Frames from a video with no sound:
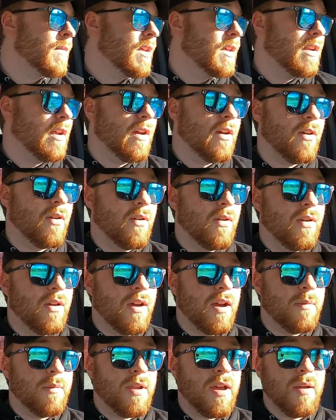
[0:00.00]

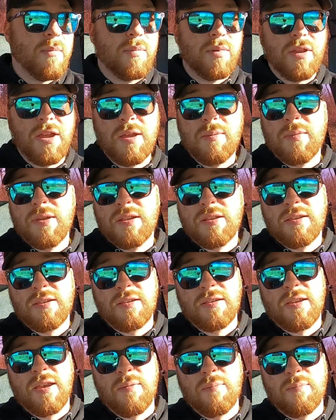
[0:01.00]
I'm not
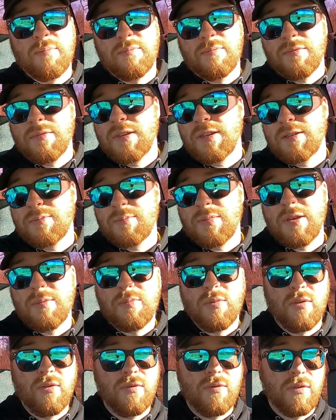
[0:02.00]
blaming these
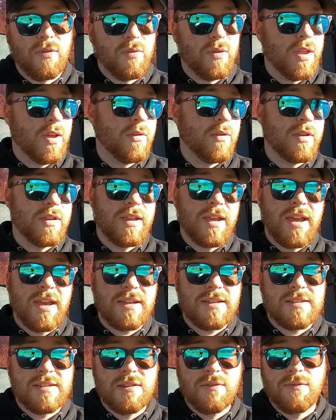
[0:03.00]
people for whatever in the
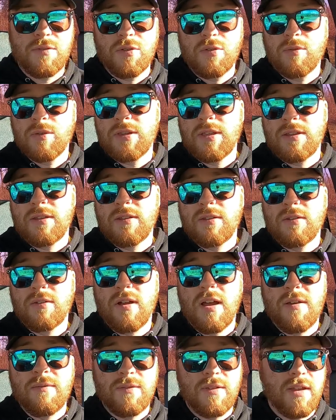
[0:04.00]
accident for doing what they
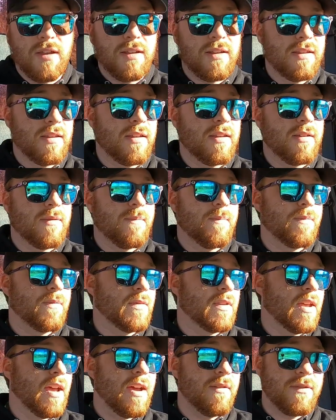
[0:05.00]
do. I've done
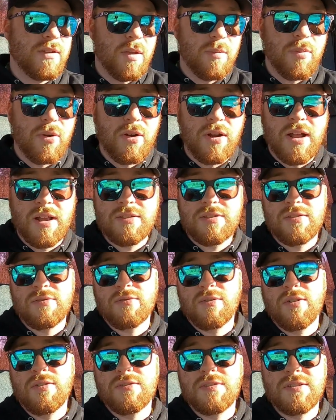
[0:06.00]
burnouts
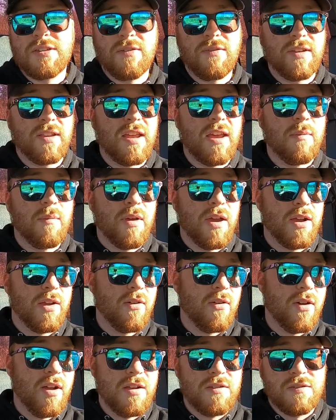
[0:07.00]
on roads and stuff like that in my
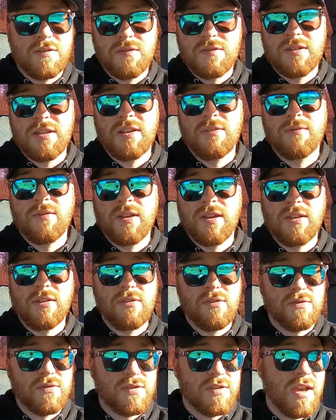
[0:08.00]
car, as you've seen in
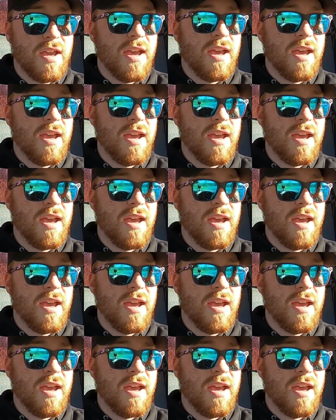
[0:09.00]
videos.